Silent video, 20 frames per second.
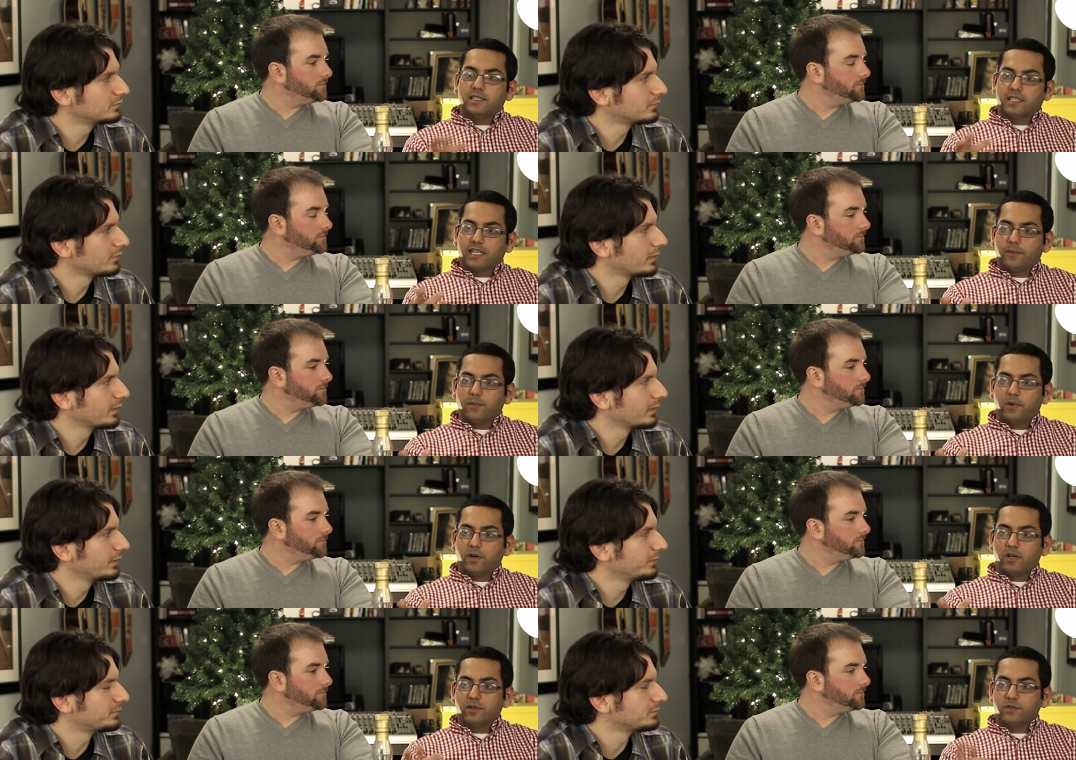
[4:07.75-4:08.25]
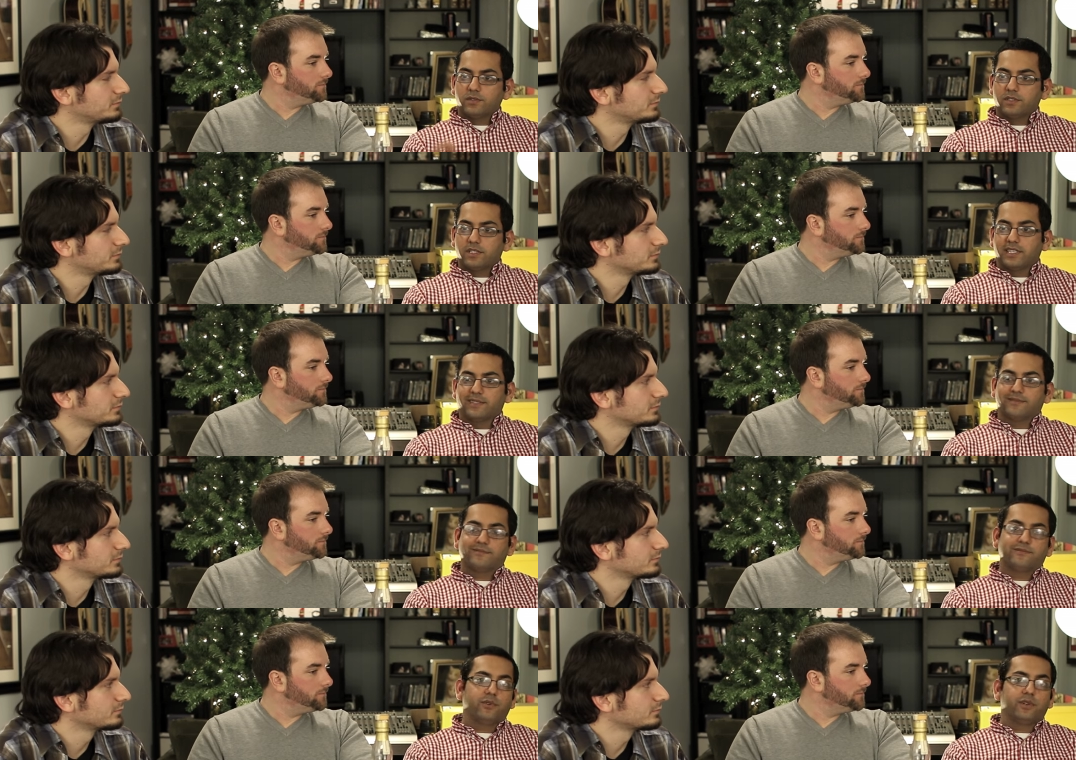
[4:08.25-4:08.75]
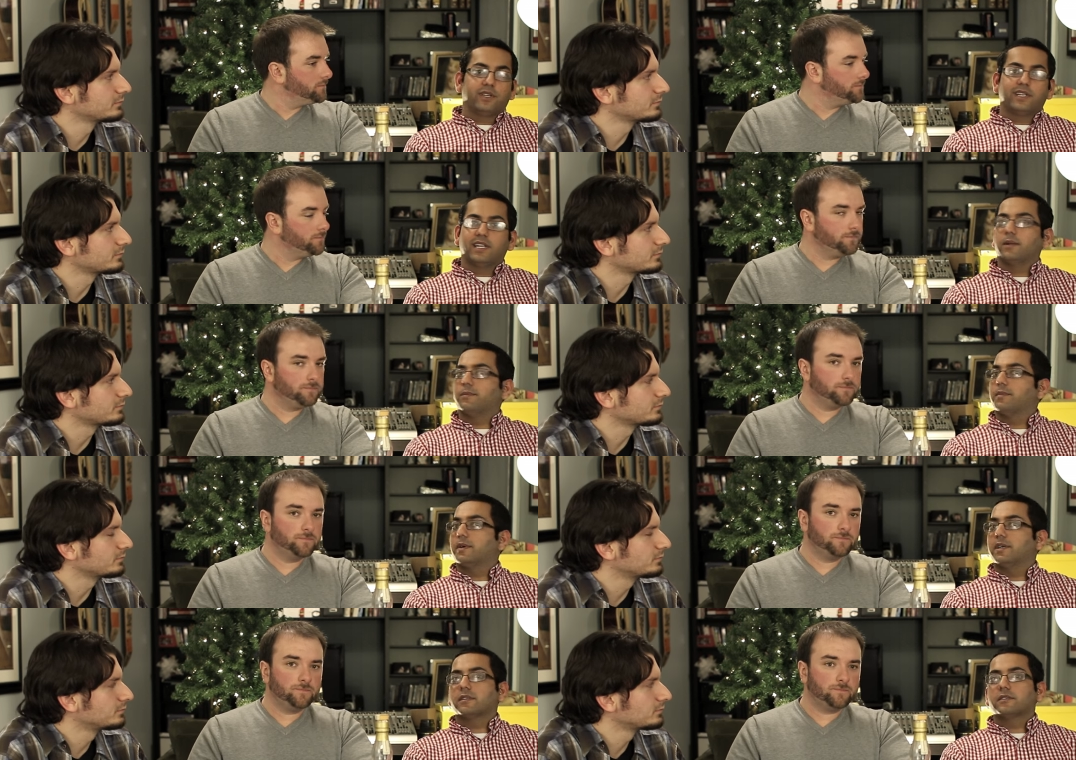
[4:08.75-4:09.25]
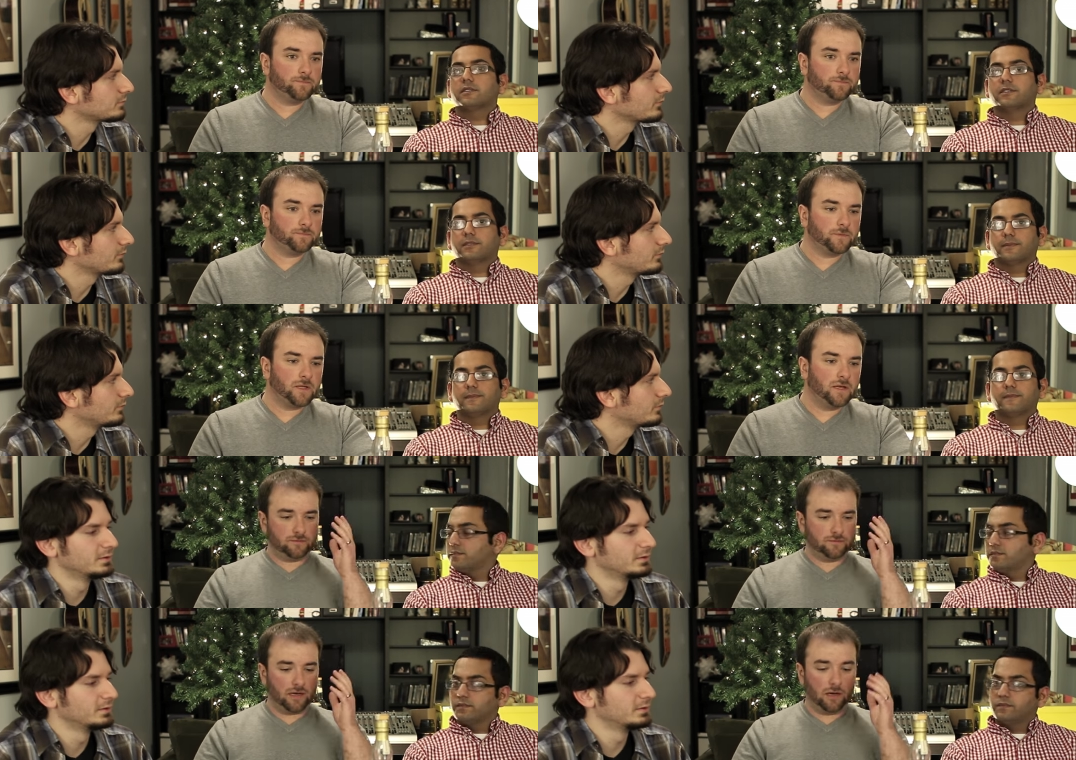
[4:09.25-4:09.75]
Speaker 1: That bottle was like forty-nine bucks.
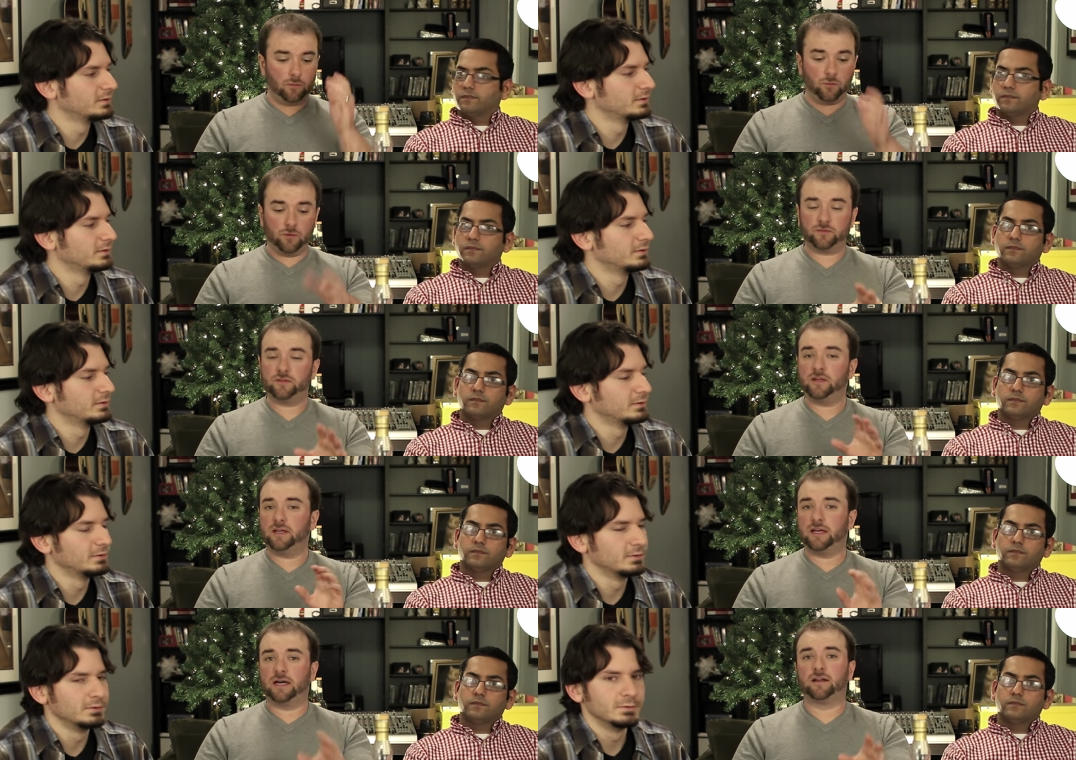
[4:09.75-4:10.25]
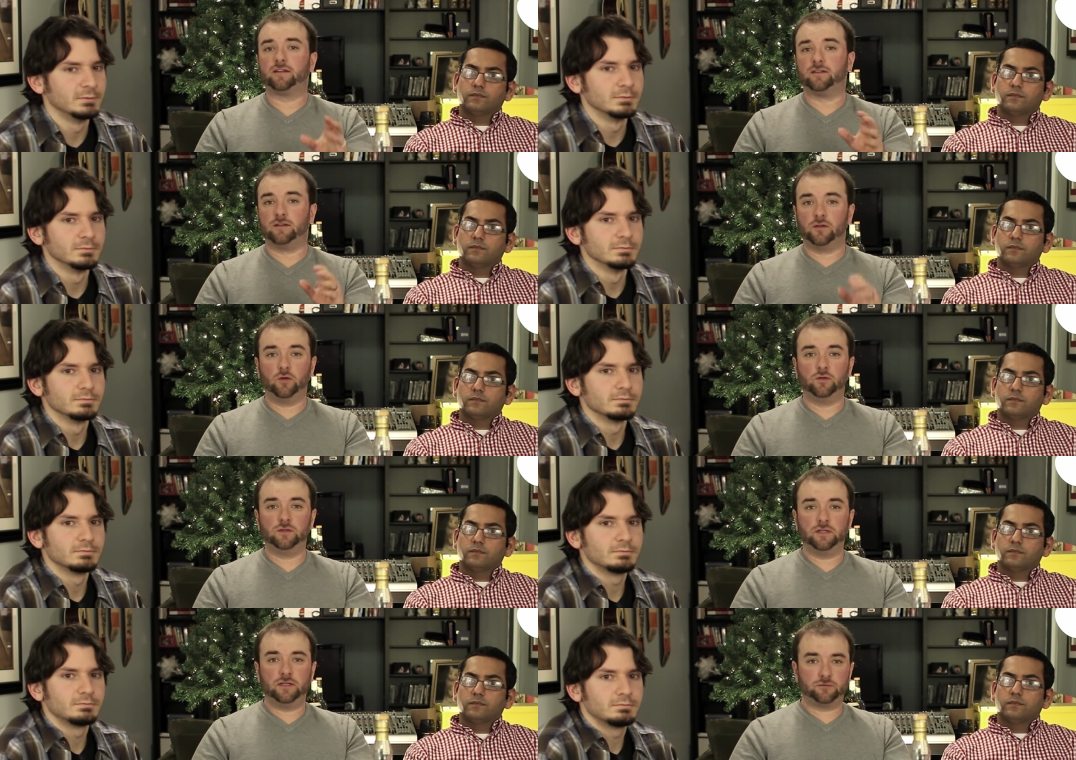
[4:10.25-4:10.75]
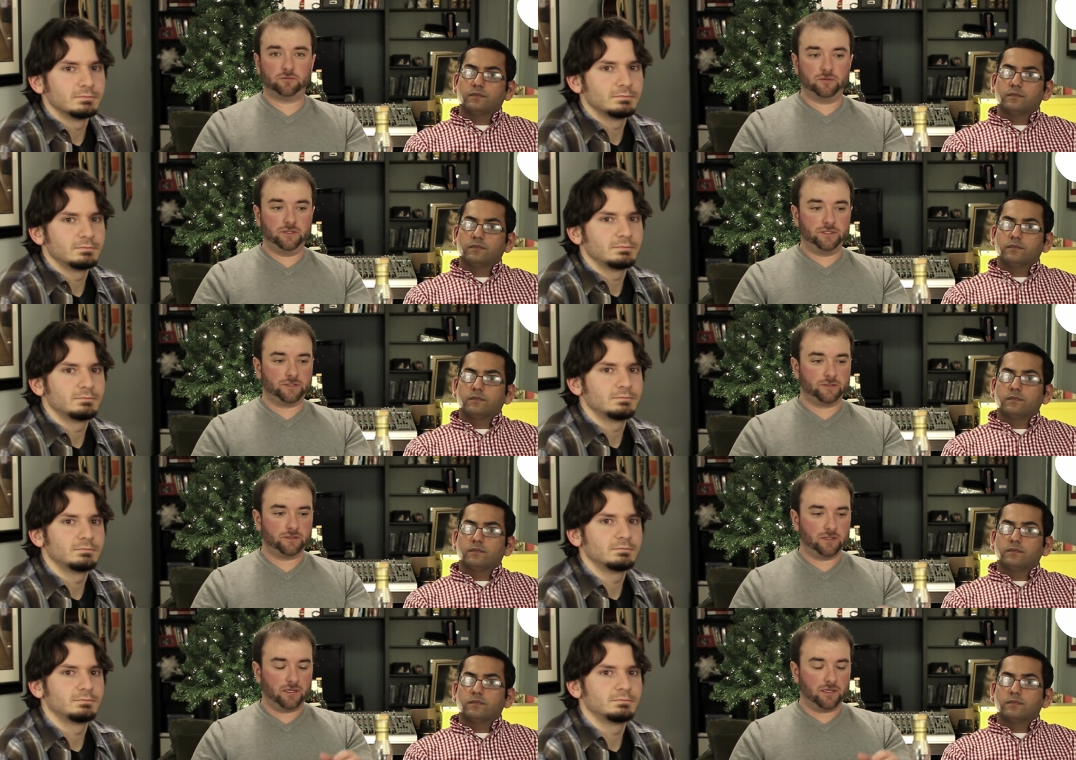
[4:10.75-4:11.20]
I will say, out of the Lowlands region,